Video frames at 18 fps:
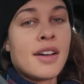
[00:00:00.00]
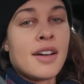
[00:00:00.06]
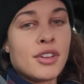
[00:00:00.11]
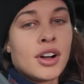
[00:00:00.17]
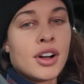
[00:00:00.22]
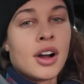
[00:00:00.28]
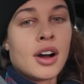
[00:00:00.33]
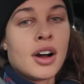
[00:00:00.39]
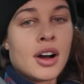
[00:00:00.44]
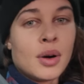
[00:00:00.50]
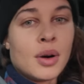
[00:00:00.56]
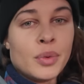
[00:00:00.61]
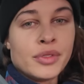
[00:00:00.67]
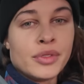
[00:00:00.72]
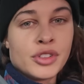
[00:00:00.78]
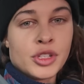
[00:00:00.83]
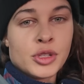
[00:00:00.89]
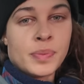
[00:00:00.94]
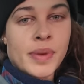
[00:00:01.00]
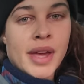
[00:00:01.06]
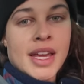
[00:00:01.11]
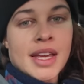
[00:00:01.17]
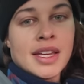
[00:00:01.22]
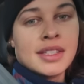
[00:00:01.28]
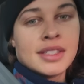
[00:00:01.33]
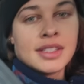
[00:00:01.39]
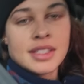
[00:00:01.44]
have a car with
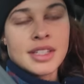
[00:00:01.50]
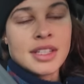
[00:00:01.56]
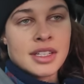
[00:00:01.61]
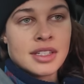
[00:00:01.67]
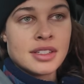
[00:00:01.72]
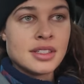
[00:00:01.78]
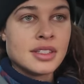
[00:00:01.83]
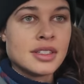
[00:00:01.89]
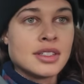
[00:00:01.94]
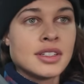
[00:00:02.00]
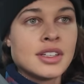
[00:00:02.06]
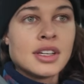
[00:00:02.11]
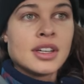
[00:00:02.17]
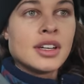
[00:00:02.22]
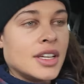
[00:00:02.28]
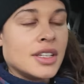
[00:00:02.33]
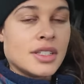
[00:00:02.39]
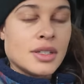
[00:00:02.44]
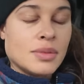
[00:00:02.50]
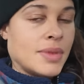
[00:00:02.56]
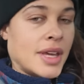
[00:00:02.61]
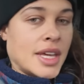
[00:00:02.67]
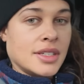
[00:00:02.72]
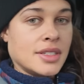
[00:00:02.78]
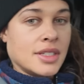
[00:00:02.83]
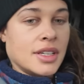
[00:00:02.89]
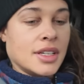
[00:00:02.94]
space is it's
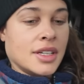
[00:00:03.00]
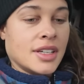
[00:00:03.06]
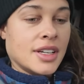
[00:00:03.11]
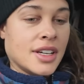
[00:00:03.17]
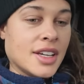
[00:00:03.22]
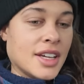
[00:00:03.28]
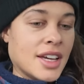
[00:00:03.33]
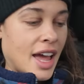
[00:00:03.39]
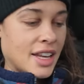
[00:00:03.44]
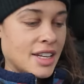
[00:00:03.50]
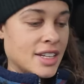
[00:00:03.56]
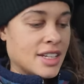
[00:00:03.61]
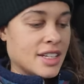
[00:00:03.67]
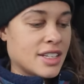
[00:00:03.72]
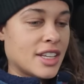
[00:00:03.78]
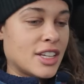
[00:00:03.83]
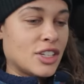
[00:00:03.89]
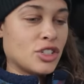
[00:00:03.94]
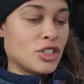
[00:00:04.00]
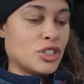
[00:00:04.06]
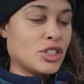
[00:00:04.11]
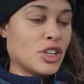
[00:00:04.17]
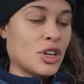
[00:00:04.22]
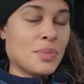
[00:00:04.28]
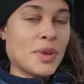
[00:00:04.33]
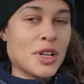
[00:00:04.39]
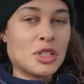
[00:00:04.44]
amazing. And there's just
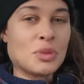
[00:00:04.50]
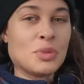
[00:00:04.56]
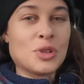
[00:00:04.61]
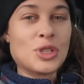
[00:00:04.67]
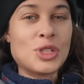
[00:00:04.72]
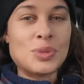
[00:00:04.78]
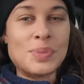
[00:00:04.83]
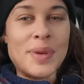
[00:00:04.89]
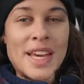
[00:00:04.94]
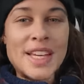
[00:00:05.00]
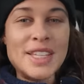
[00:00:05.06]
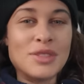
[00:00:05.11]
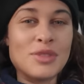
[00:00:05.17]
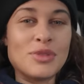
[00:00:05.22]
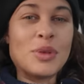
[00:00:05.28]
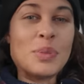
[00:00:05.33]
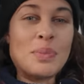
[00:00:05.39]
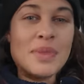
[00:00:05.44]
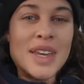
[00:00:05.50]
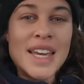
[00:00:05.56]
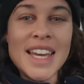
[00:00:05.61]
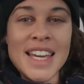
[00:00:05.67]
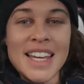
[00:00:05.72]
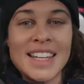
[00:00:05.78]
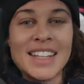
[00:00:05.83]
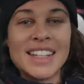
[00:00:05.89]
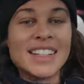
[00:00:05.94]
so much more space for
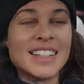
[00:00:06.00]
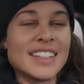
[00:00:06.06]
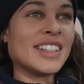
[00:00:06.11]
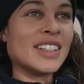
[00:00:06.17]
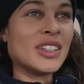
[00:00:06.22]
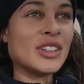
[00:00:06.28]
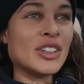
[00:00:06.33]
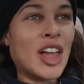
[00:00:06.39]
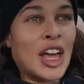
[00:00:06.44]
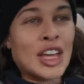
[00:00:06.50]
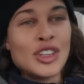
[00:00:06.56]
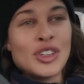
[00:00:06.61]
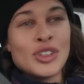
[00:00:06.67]
me. Like